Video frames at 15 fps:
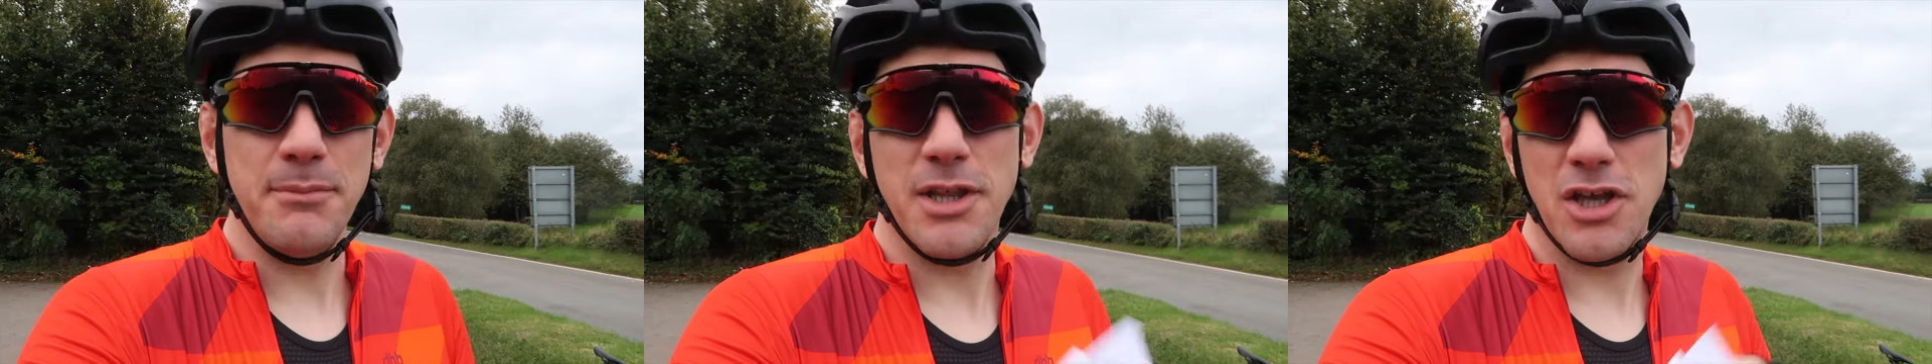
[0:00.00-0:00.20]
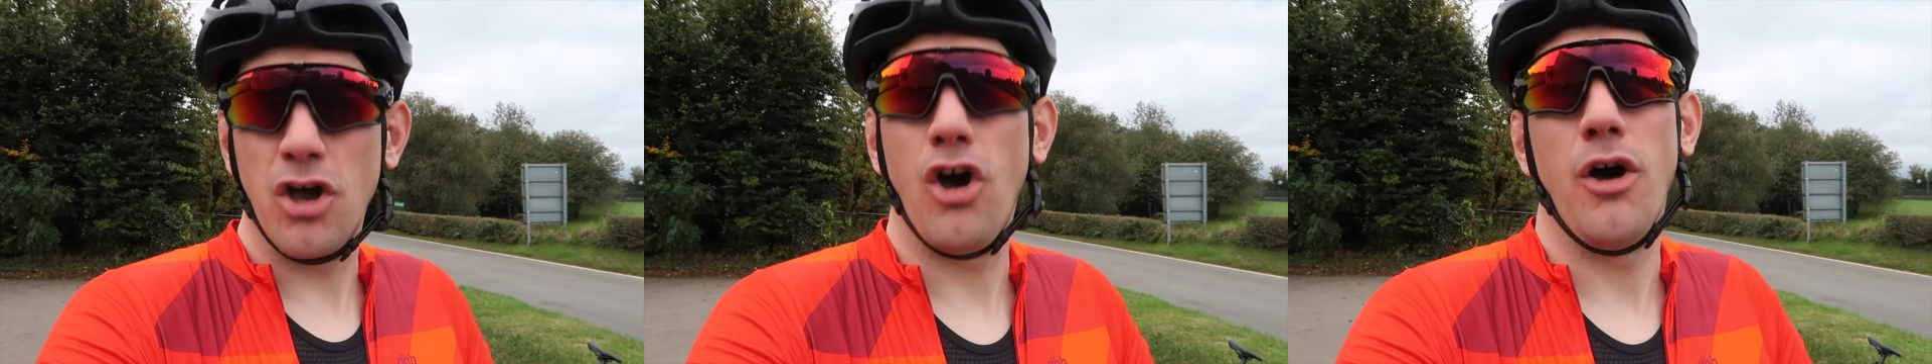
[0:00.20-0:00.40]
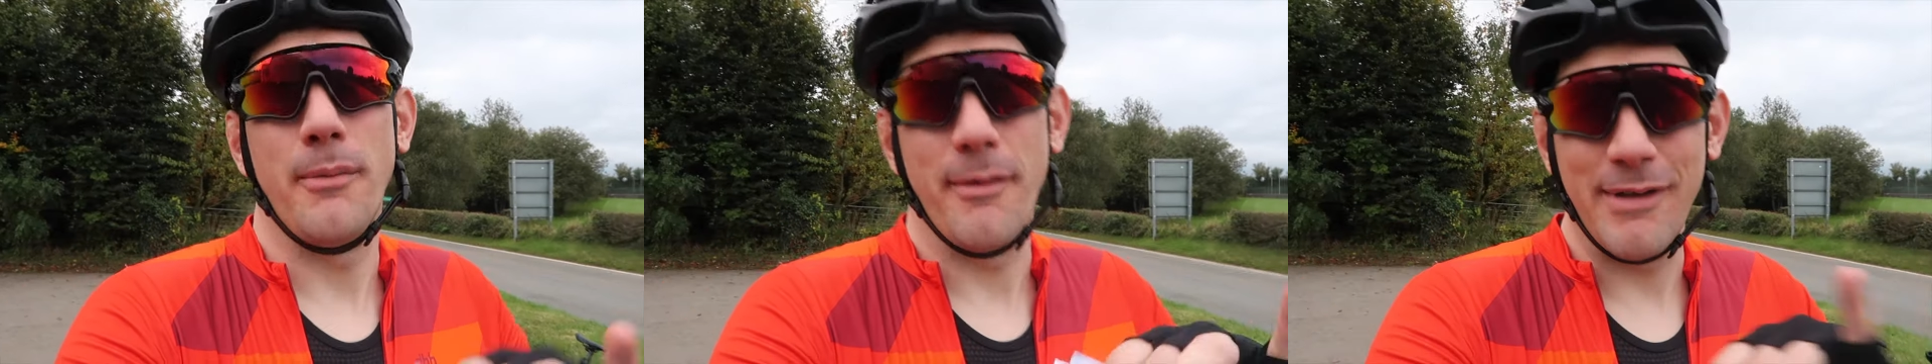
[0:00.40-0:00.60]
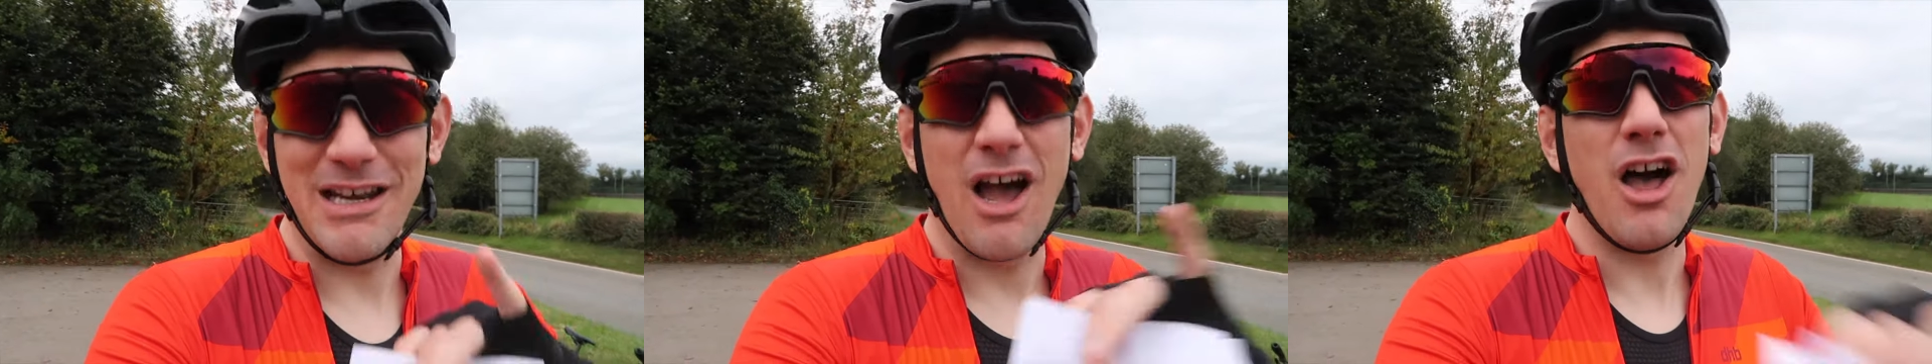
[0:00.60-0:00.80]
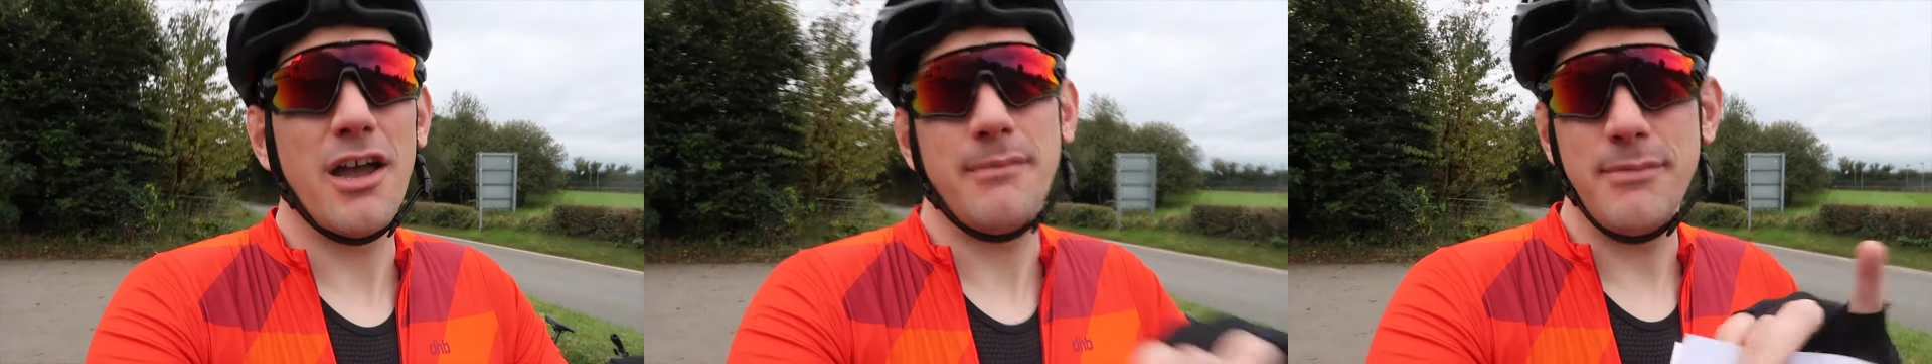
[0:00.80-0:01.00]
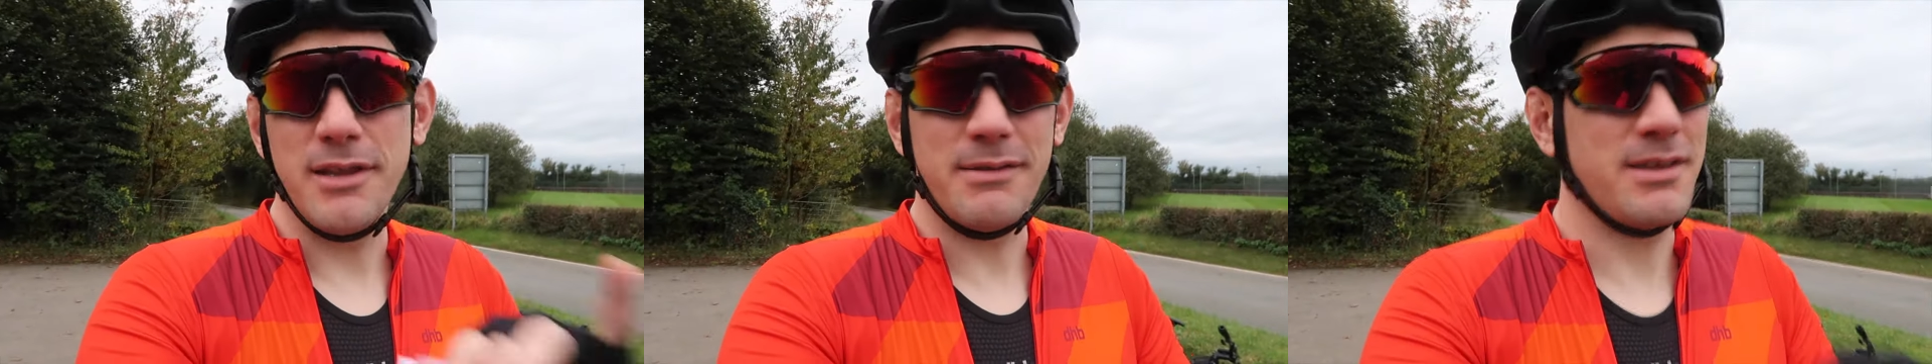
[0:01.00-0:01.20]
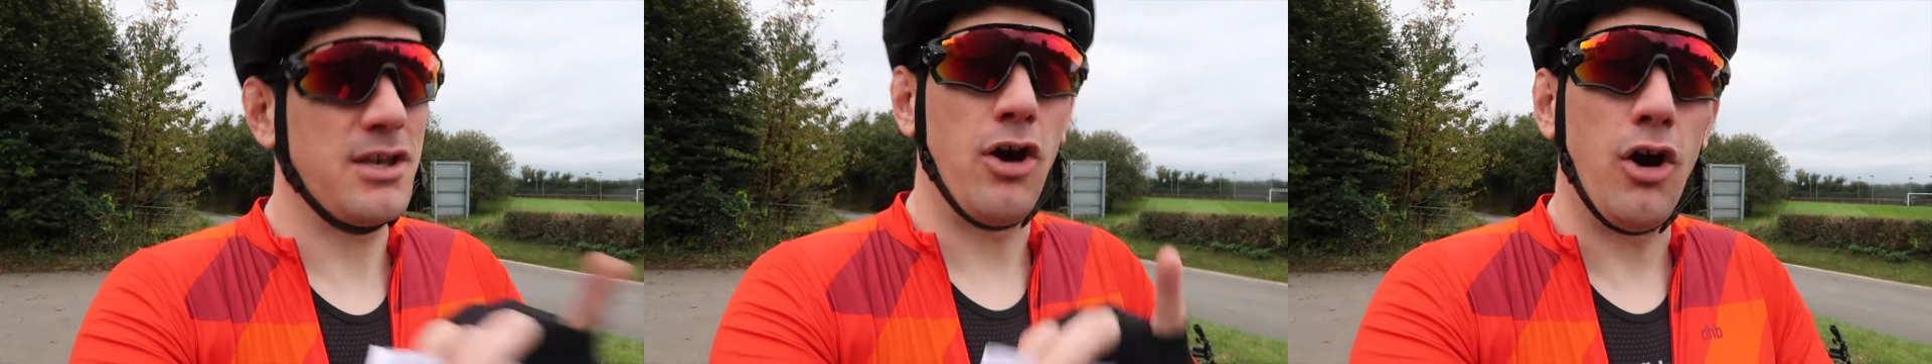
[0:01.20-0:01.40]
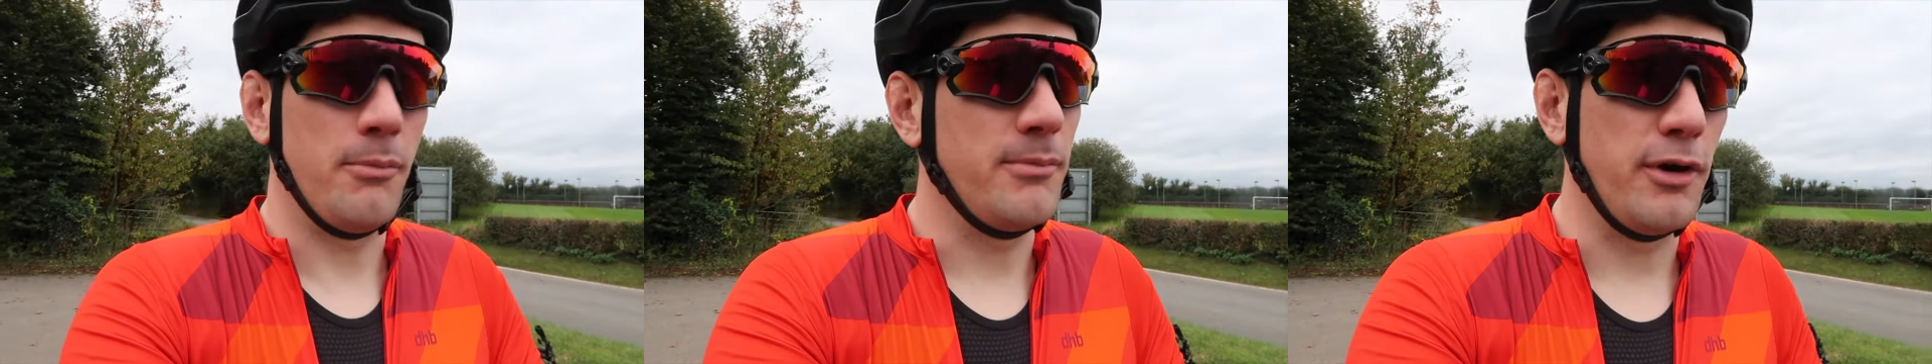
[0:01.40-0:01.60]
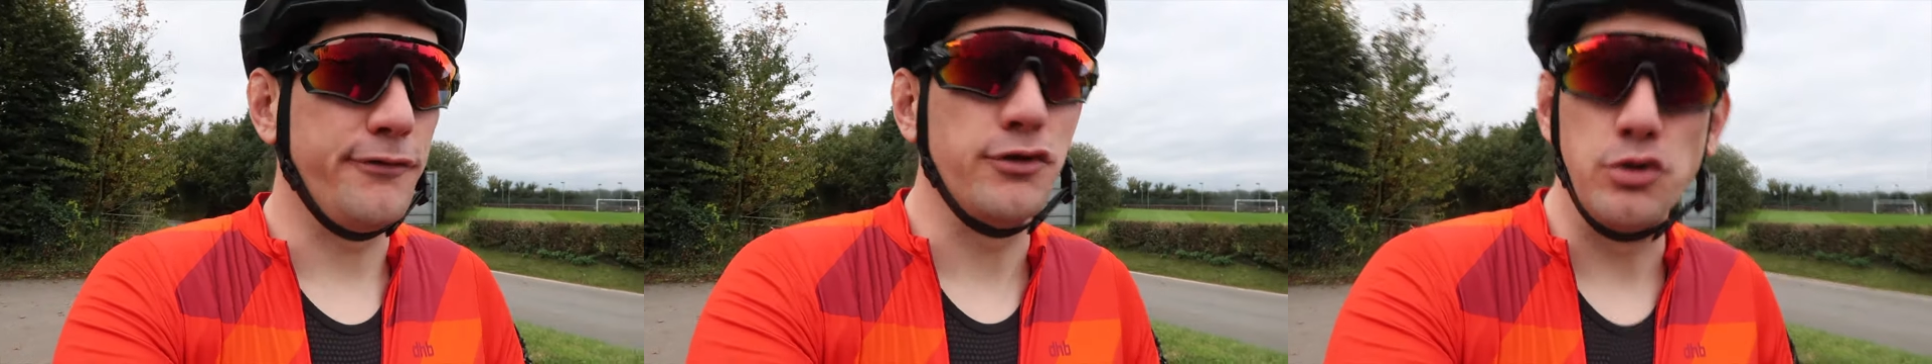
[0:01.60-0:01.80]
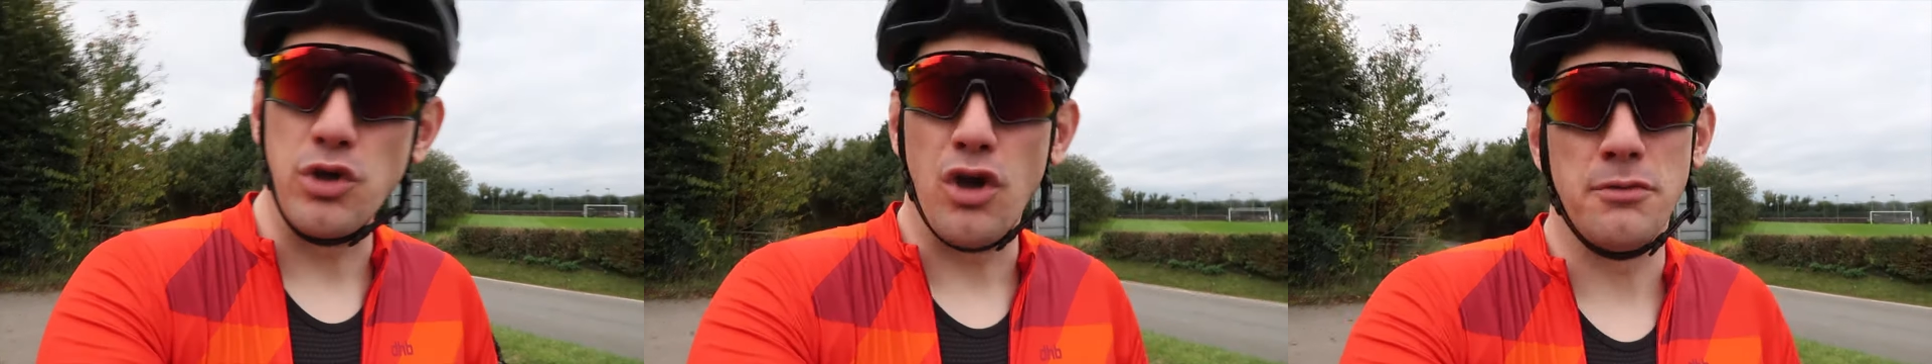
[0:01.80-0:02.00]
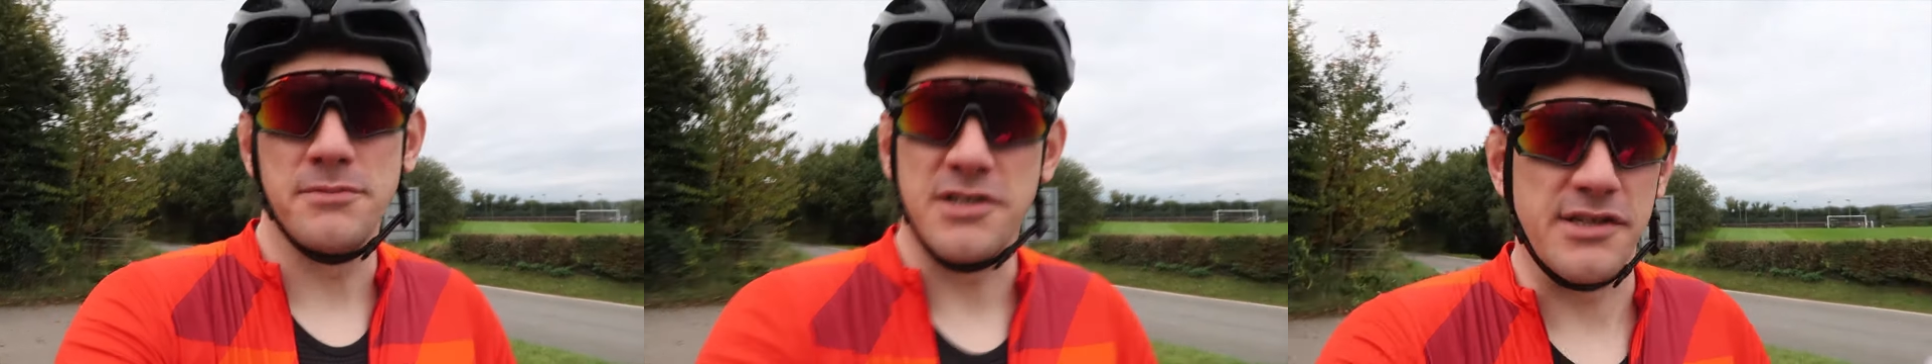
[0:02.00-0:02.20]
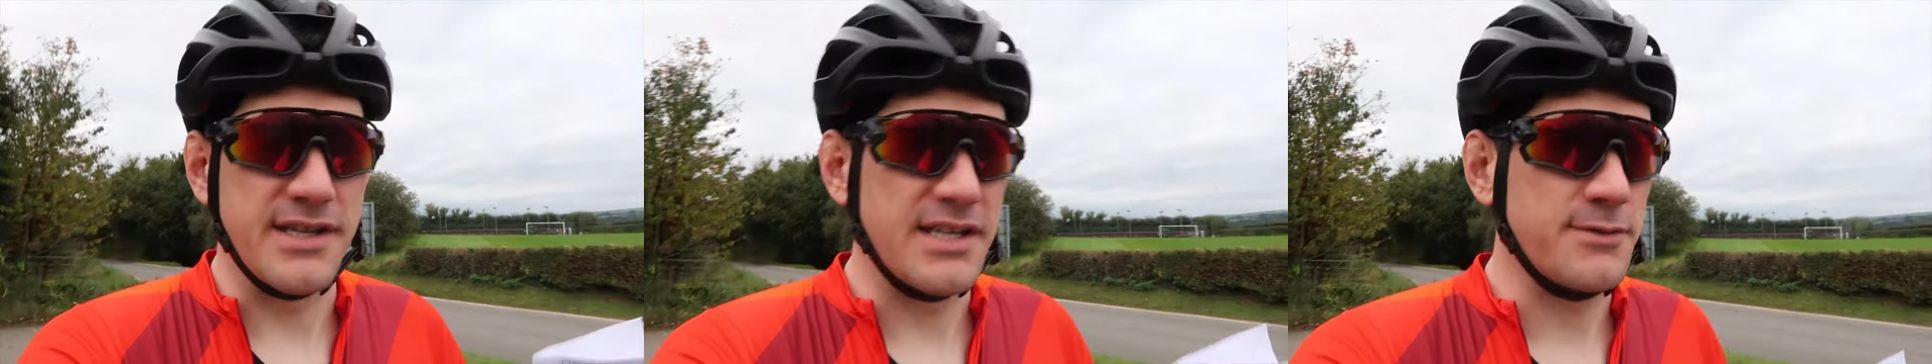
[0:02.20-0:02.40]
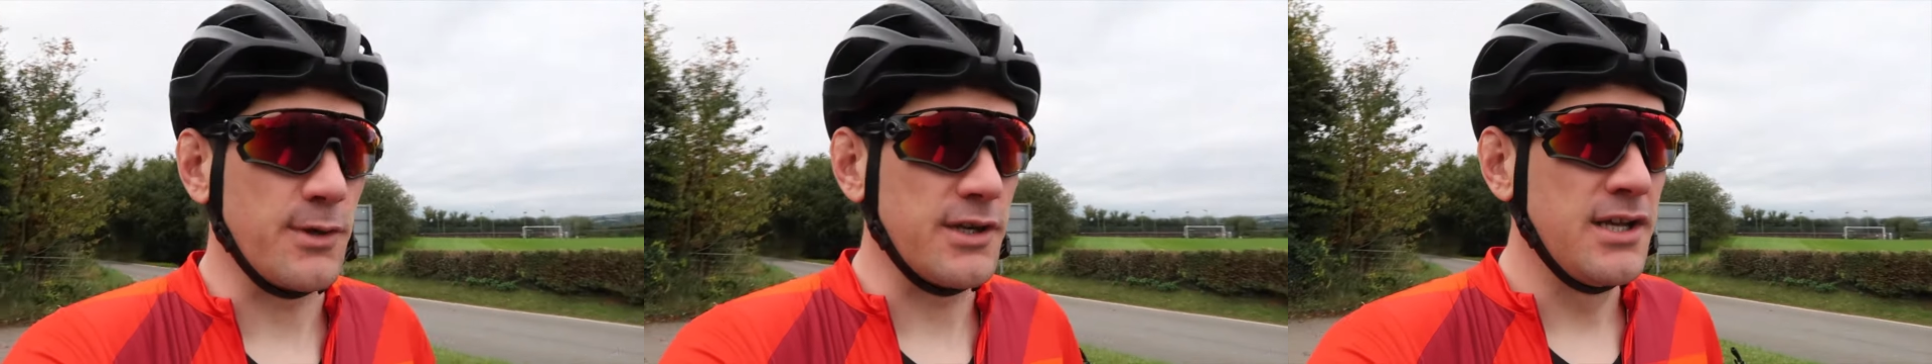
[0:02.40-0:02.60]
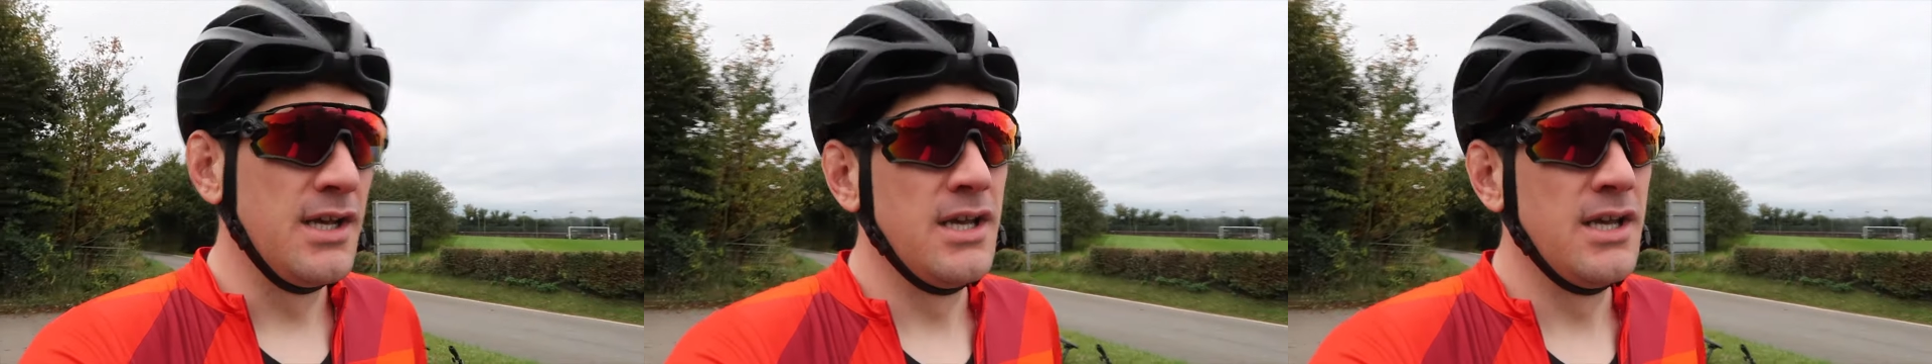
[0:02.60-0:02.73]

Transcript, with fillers: am the KOM. I mean, I am the KOM of all KOMs on this one.